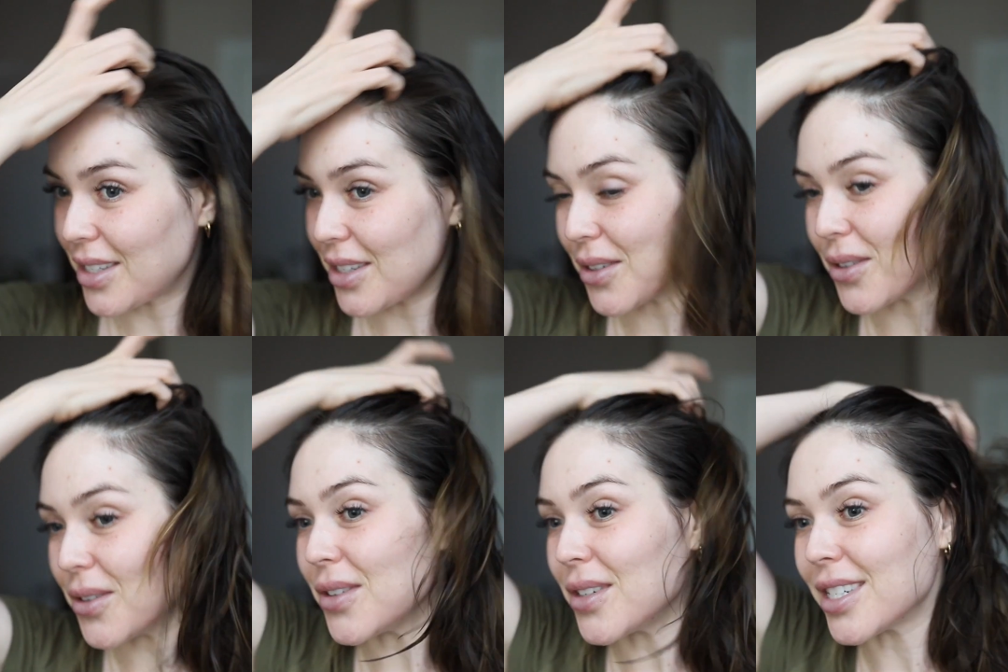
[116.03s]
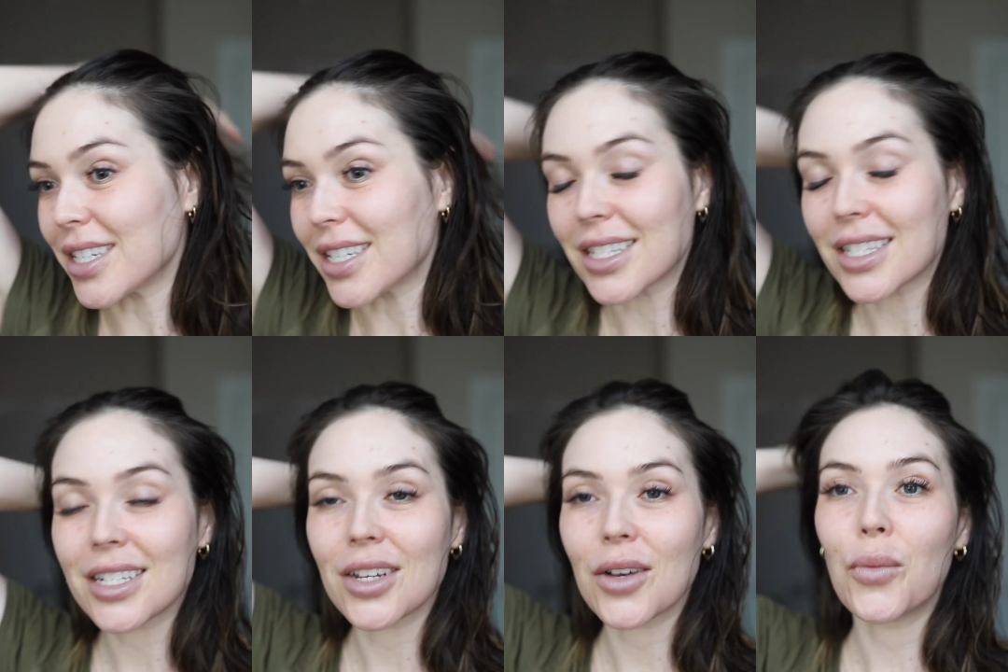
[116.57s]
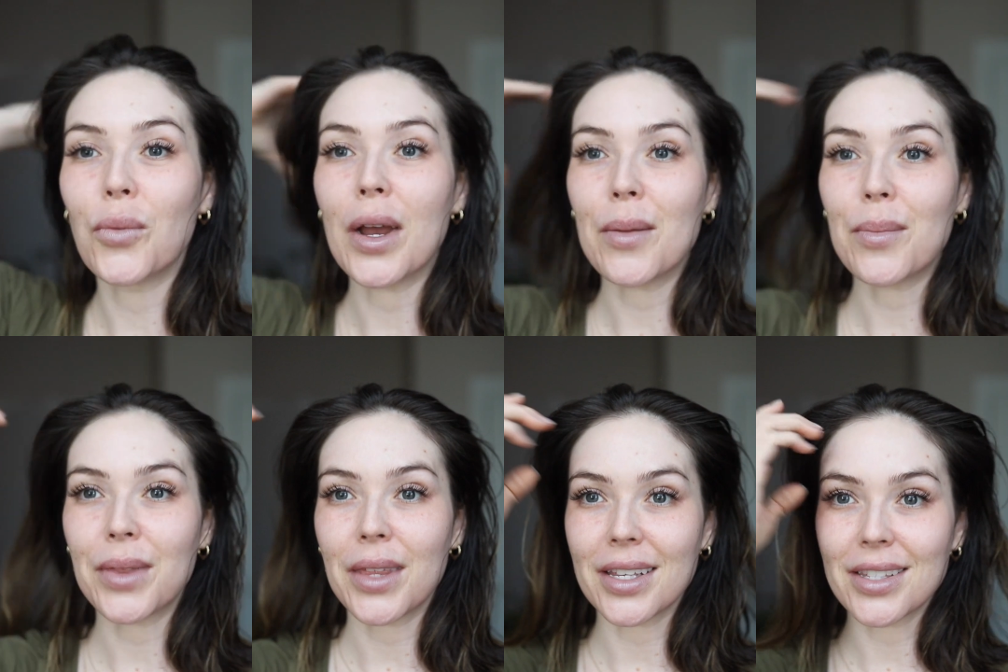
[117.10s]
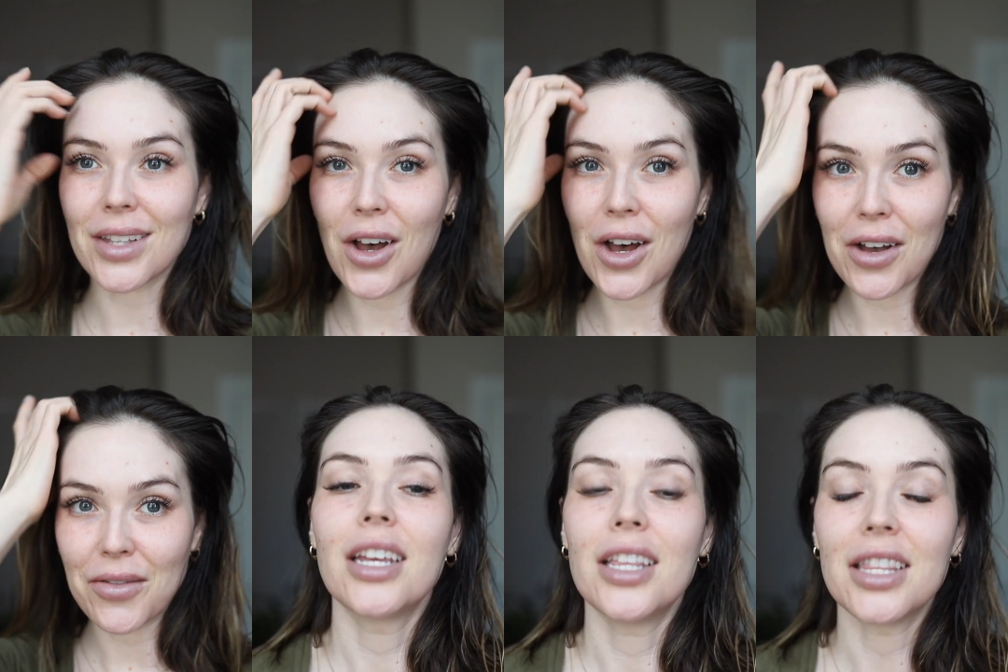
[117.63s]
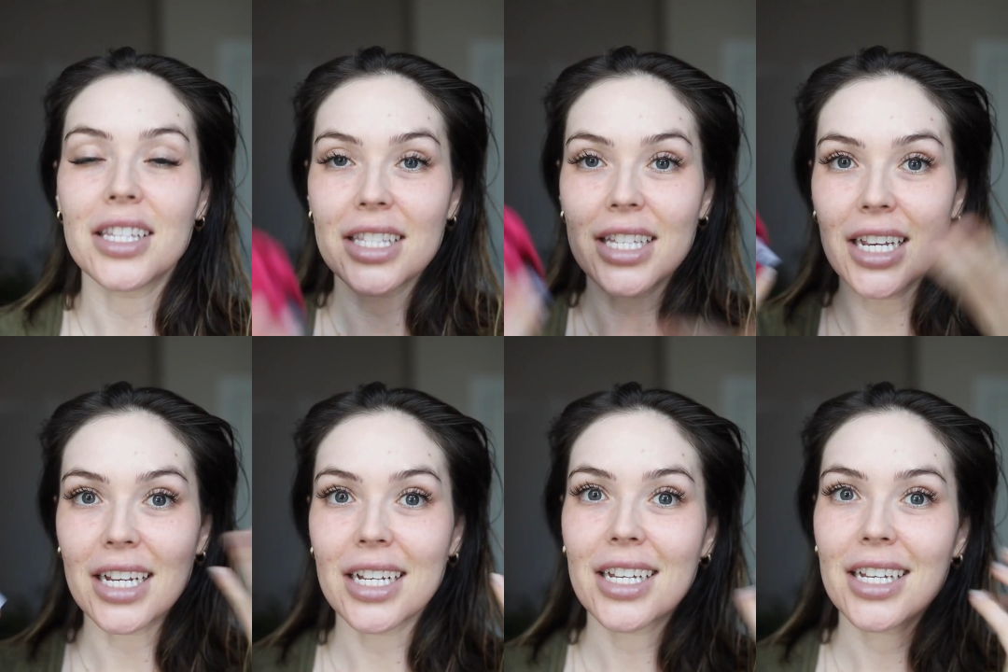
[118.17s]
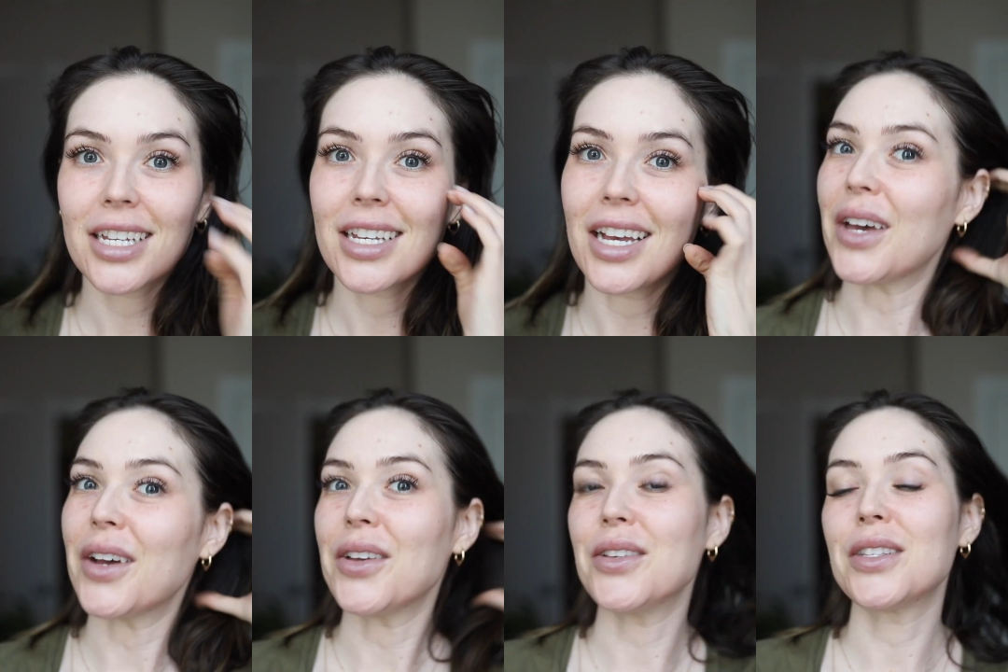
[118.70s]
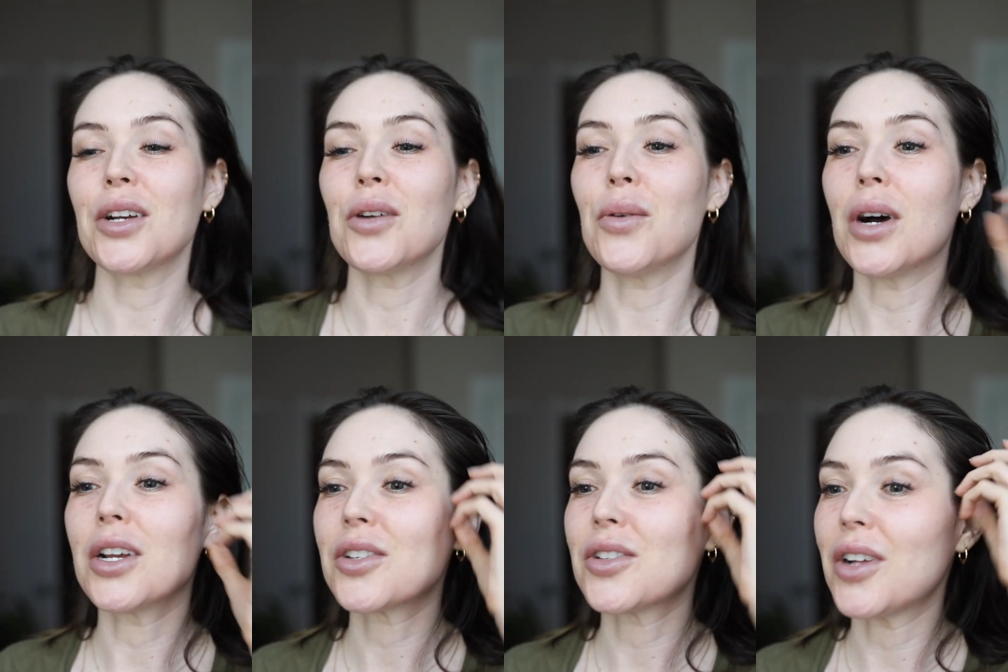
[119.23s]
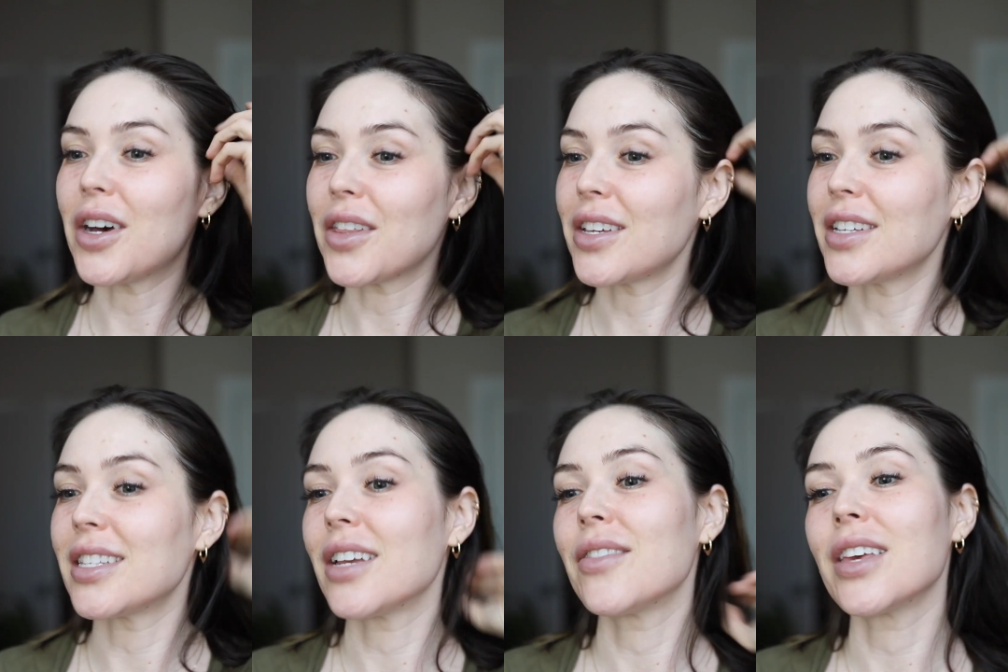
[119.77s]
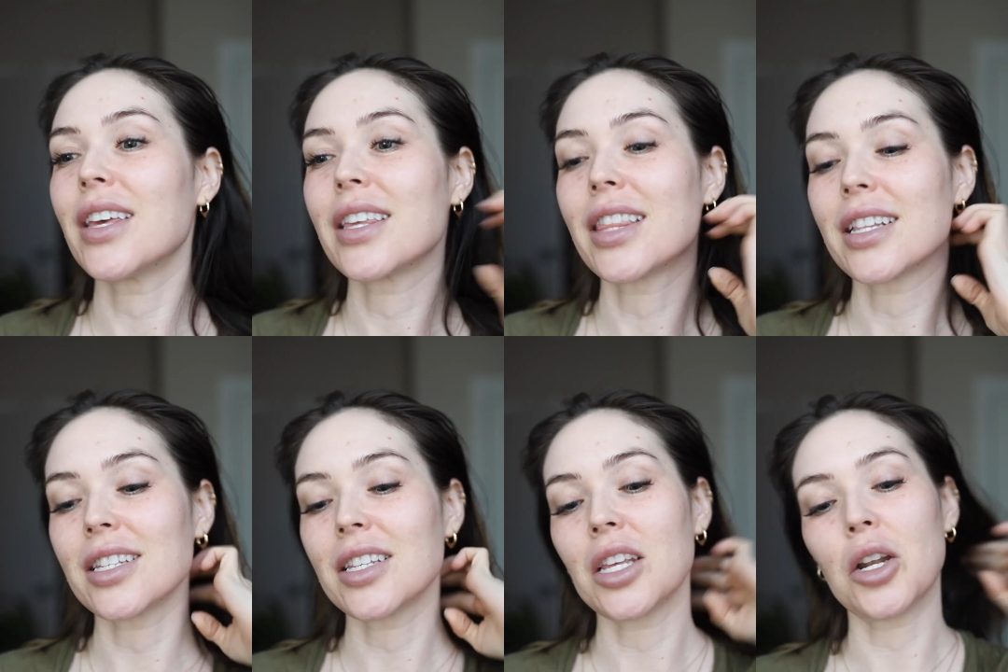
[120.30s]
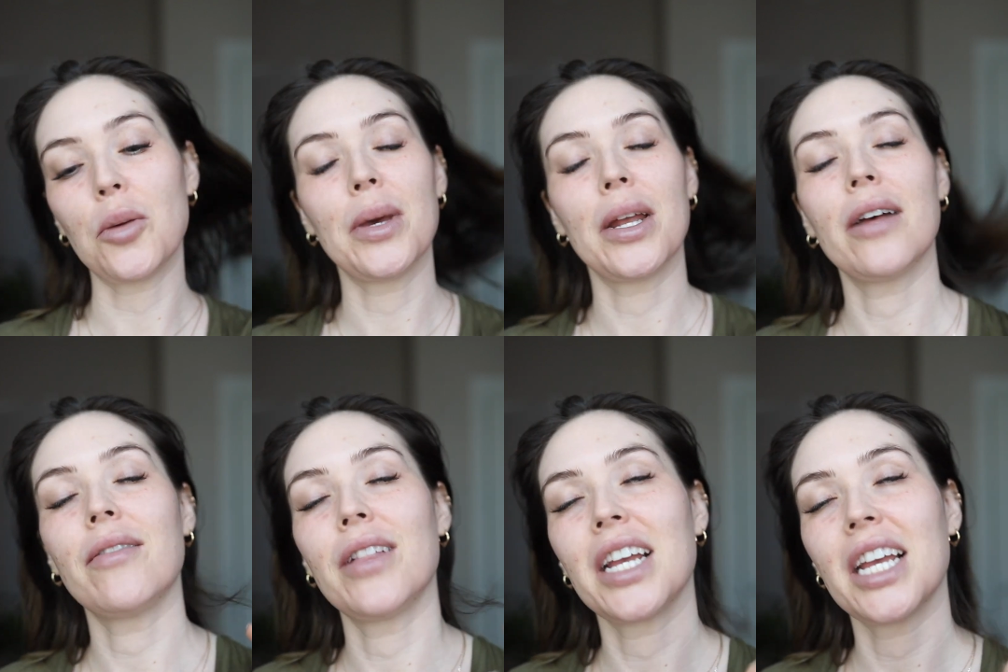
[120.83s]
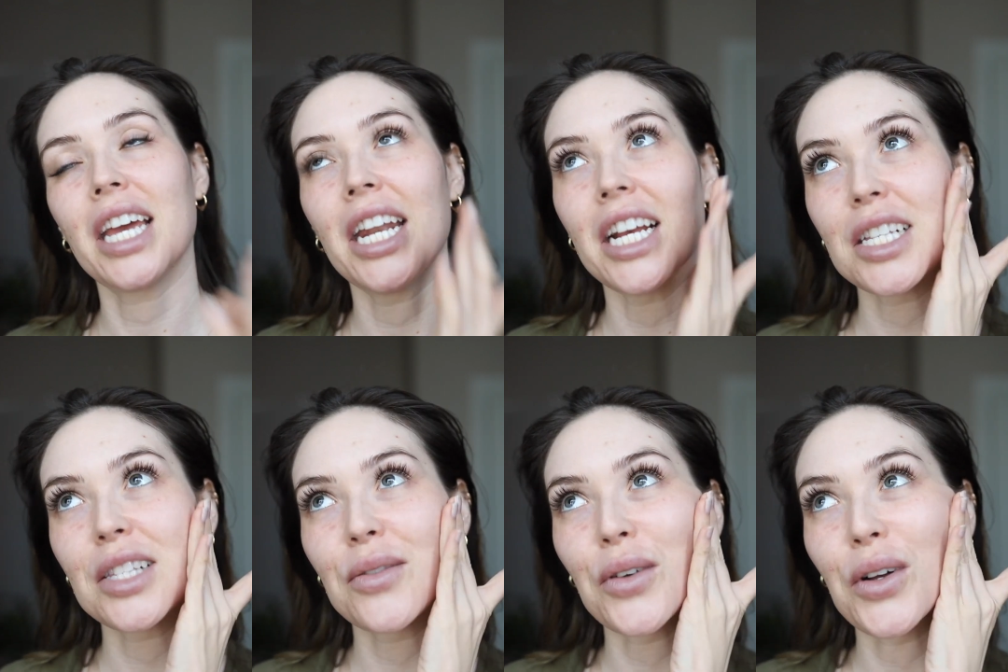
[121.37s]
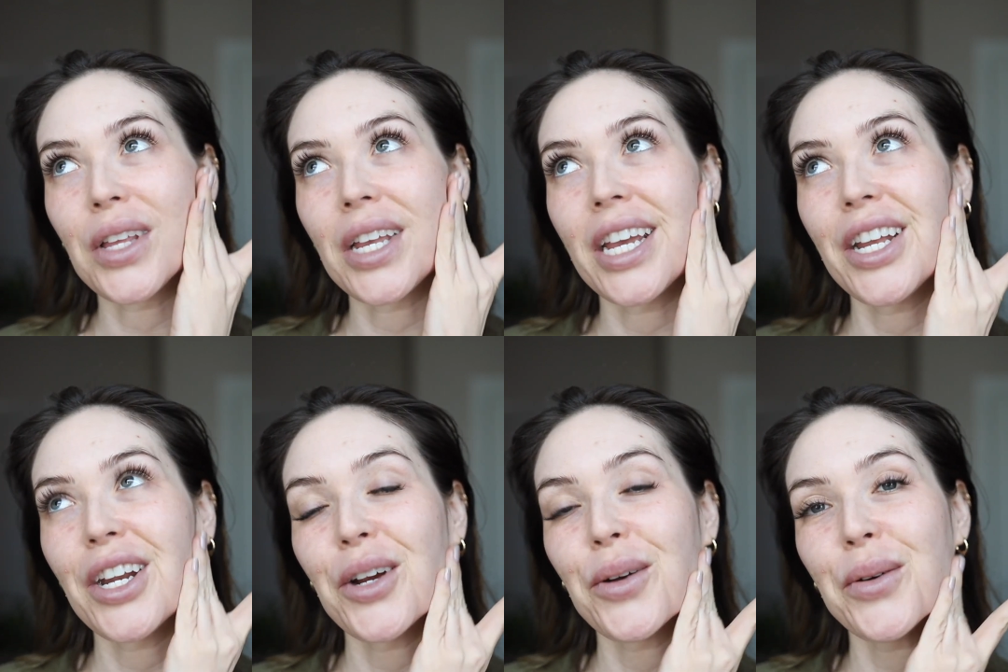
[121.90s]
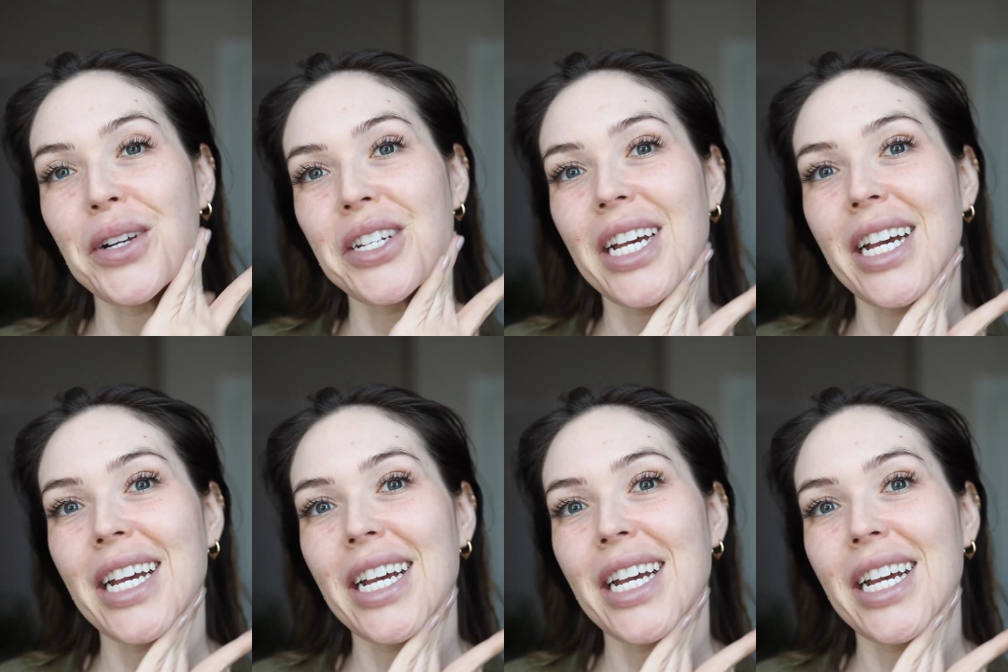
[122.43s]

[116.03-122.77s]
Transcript: to just wipe this off in the sink without using a washcloth because I feel like that's a little bit of like an exfoliator, which